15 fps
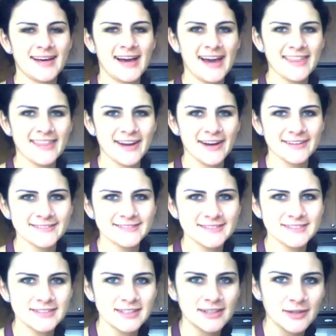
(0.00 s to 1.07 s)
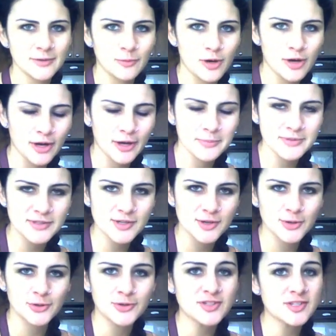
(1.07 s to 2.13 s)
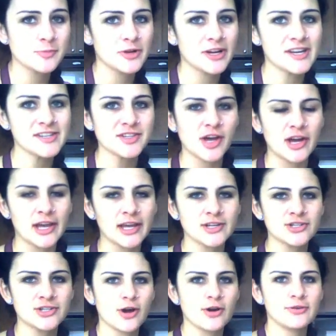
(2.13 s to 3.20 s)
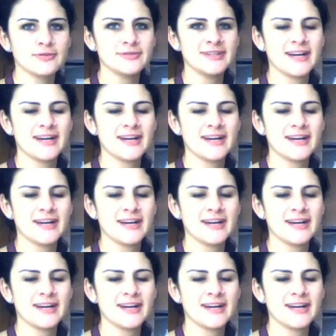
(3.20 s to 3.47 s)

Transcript: Hi there. Welcome to Sabrina's Cooking Show.